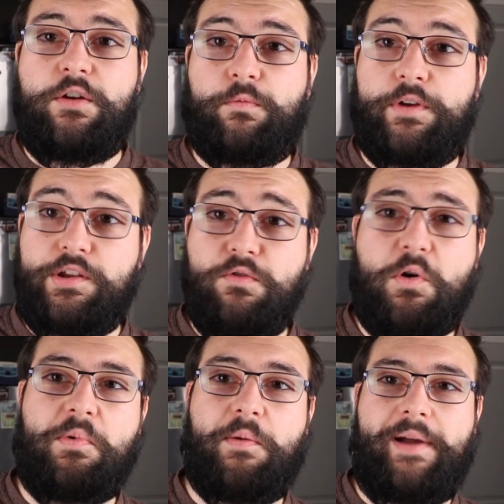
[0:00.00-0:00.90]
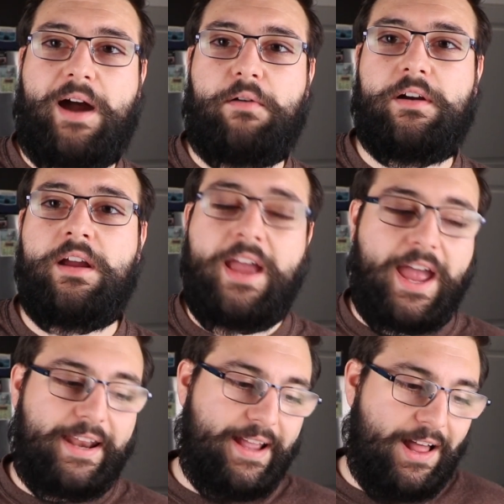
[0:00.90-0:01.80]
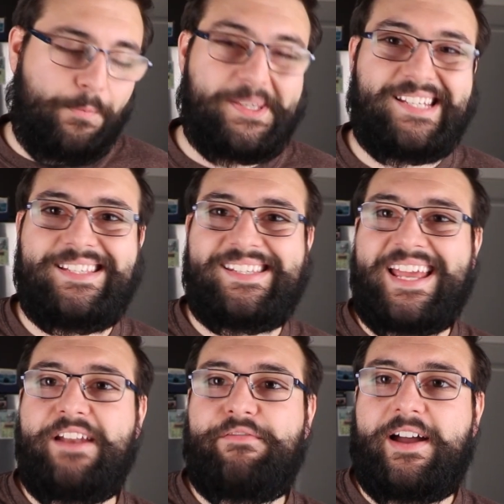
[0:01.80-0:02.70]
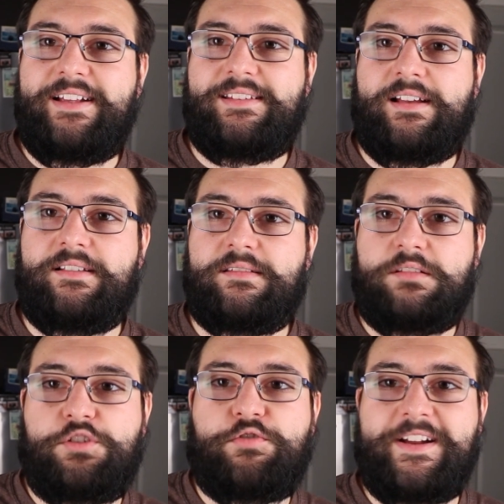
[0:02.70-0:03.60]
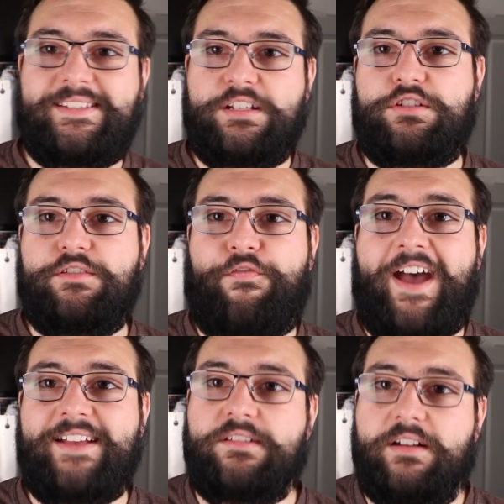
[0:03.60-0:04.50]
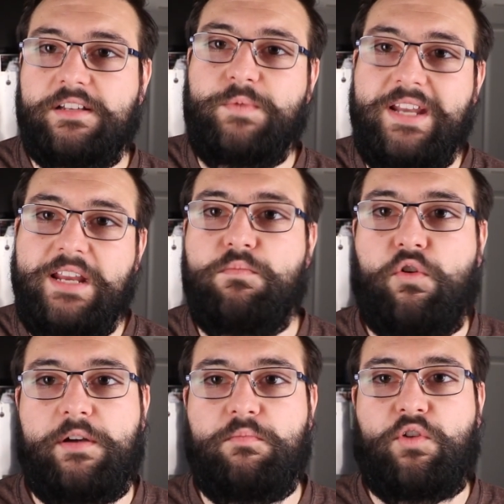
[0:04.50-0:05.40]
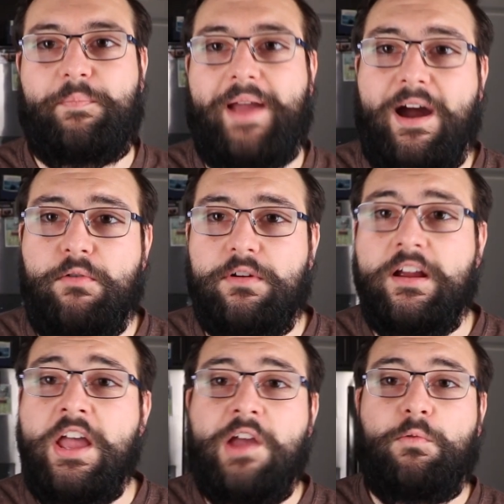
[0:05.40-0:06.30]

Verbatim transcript: renewable power and it helps incentivize us to transition faster as we need more and more power.